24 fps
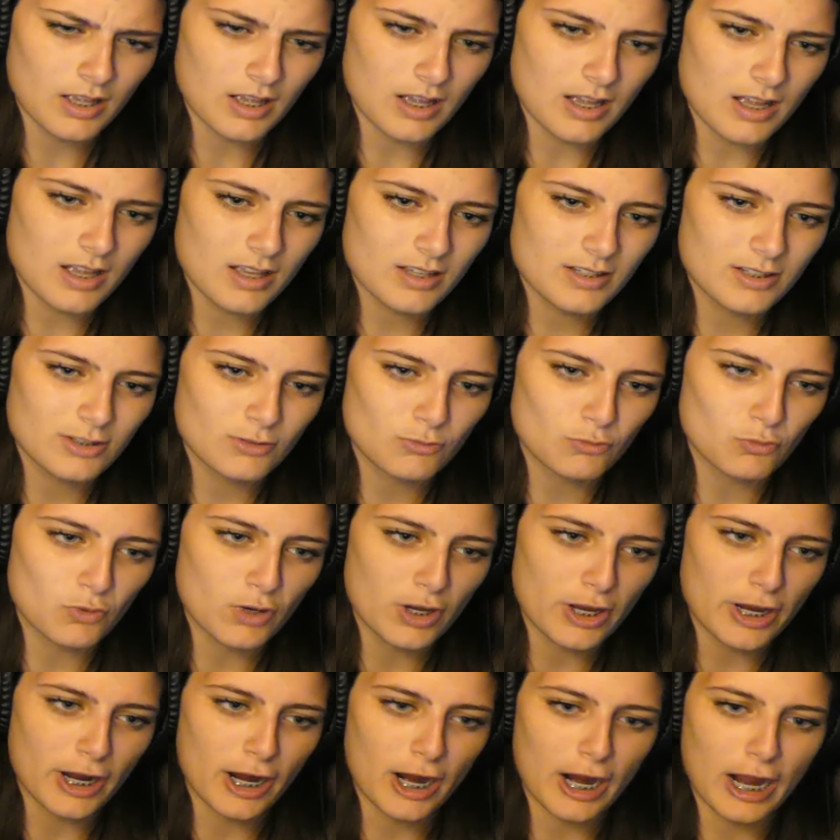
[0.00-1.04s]
I
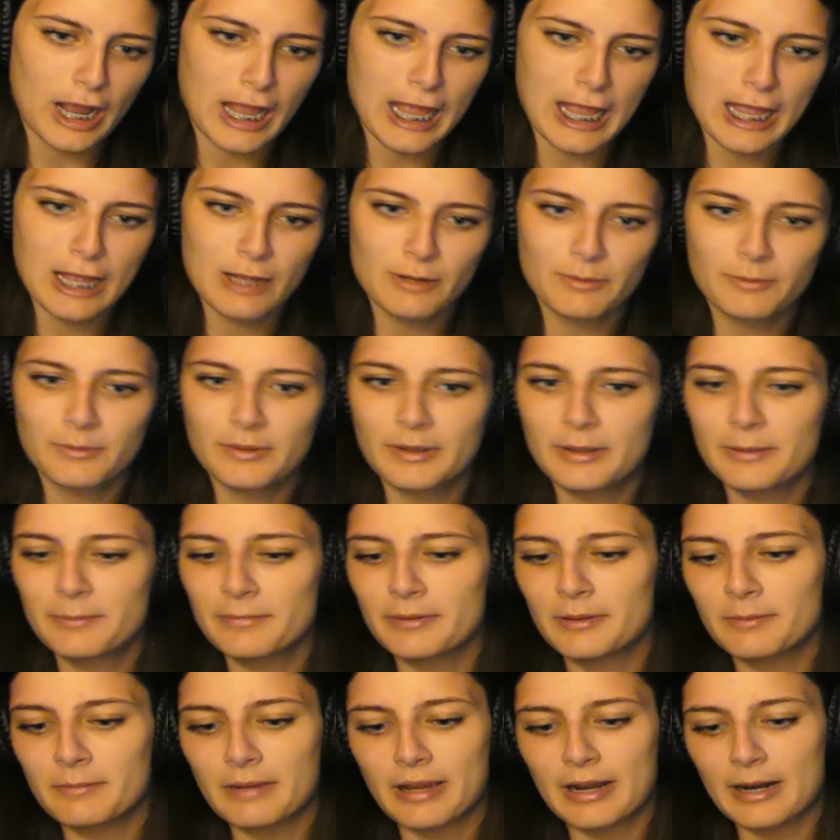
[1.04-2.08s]
swear, I wouldn't
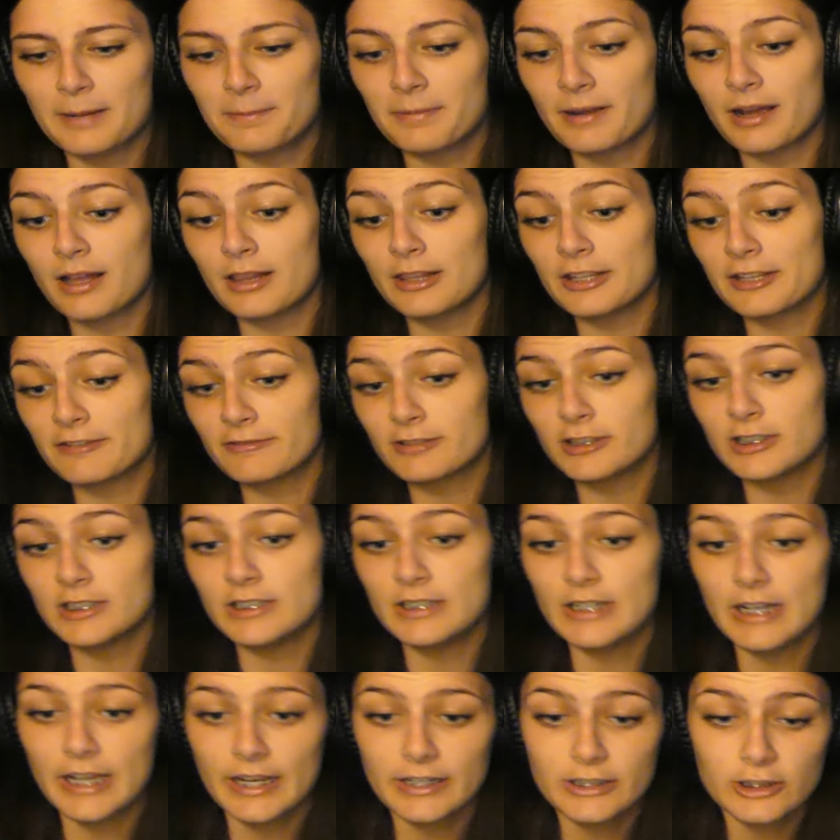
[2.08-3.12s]
be mad at Polly if she
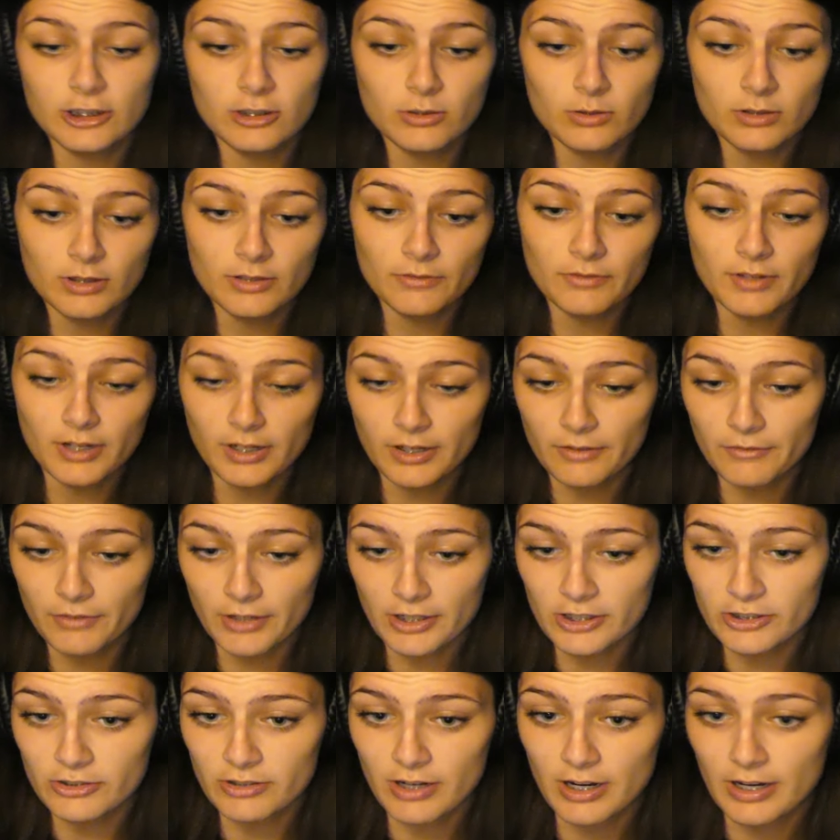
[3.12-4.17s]
decked you in the fucking
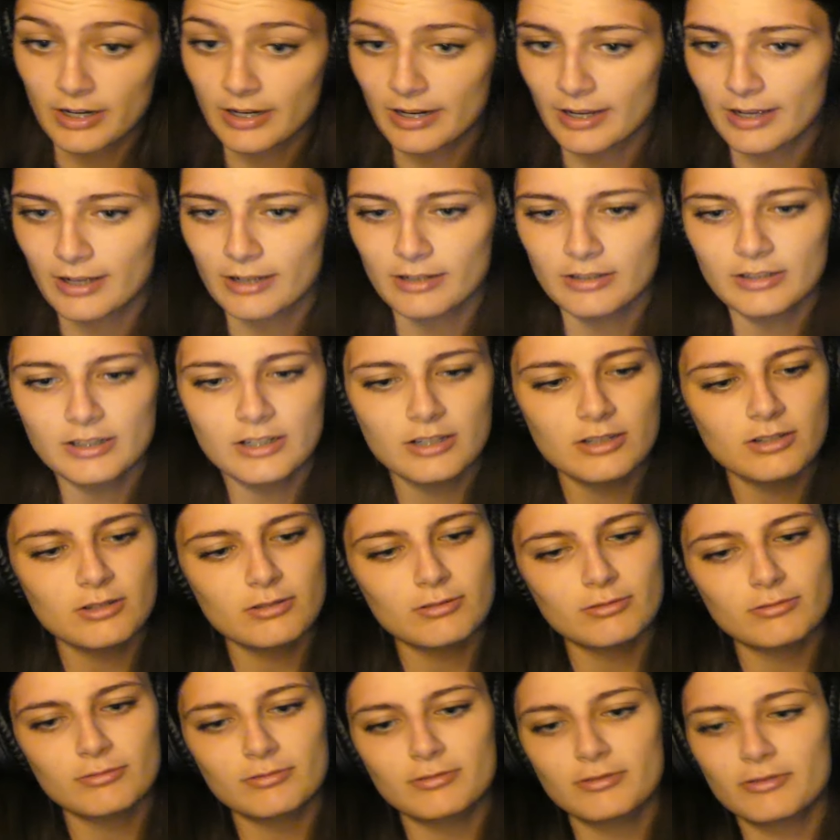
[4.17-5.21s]
face right now.
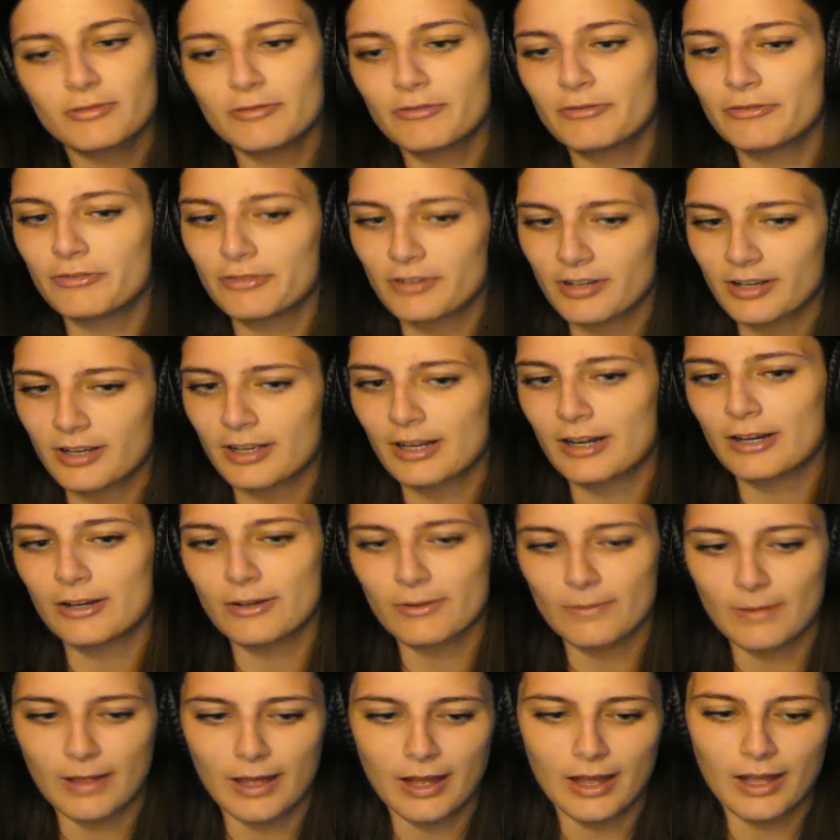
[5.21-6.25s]
Don't fucking
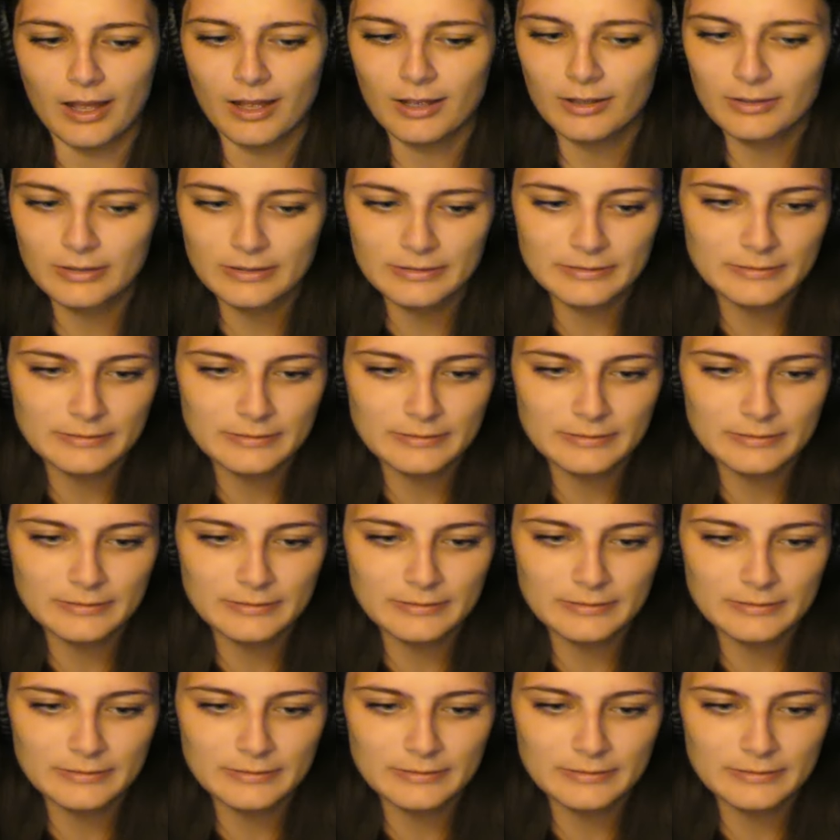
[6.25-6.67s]
do that.